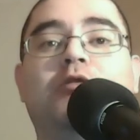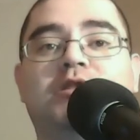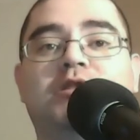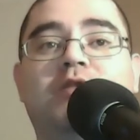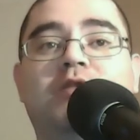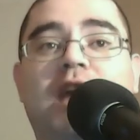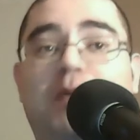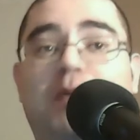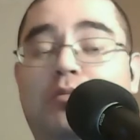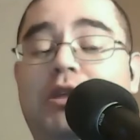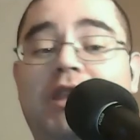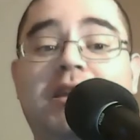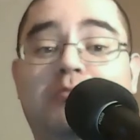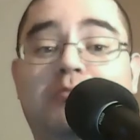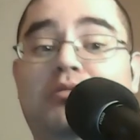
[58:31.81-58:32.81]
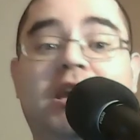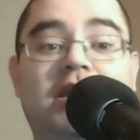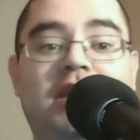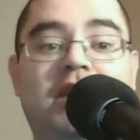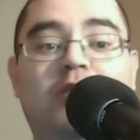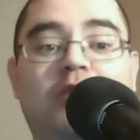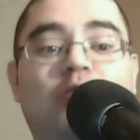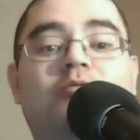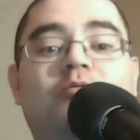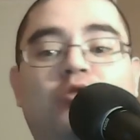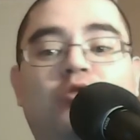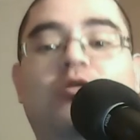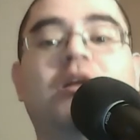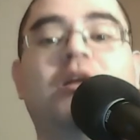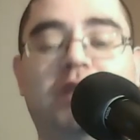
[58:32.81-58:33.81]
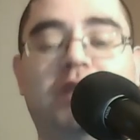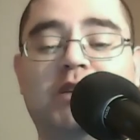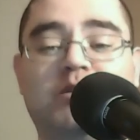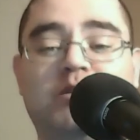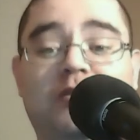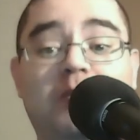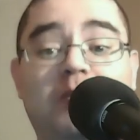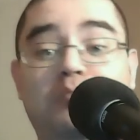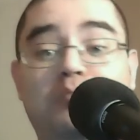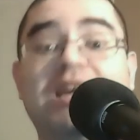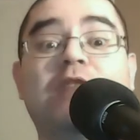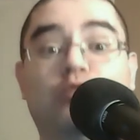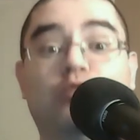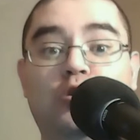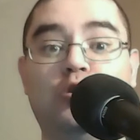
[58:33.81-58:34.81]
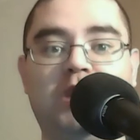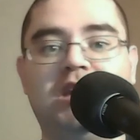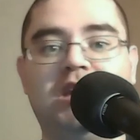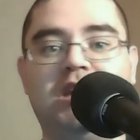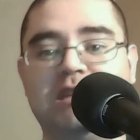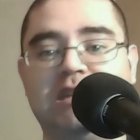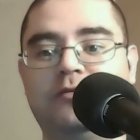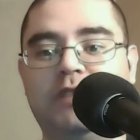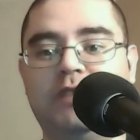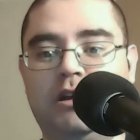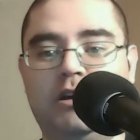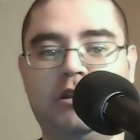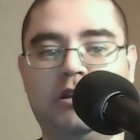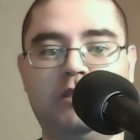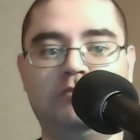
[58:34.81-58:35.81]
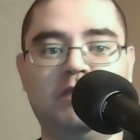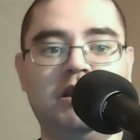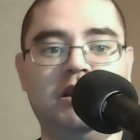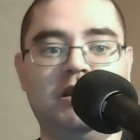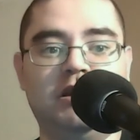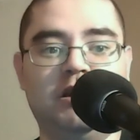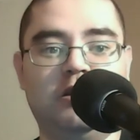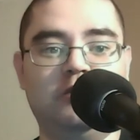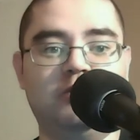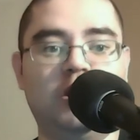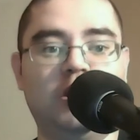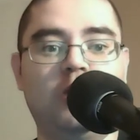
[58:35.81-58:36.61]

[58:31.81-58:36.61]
that, but they can play incredibly loud. So if you have a big room and you need to fill it on the, low